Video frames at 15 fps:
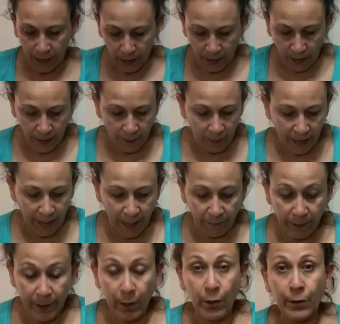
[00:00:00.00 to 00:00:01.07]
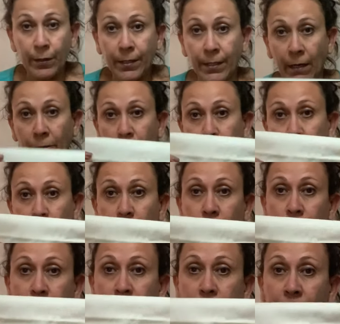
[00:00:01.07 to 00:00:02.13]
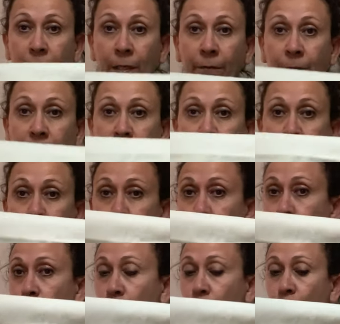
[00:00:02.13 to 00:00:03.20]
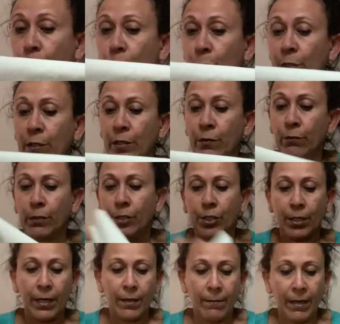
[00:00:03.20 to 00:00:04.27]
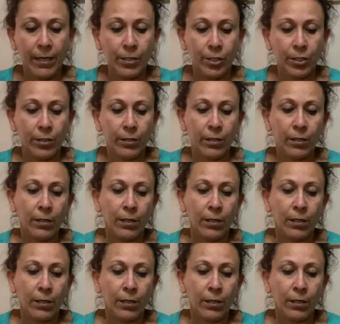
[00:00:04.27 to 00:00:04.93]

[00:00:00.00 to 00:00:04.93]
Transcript: I have sold several pairs of Taryn Rose shoes, which I imagine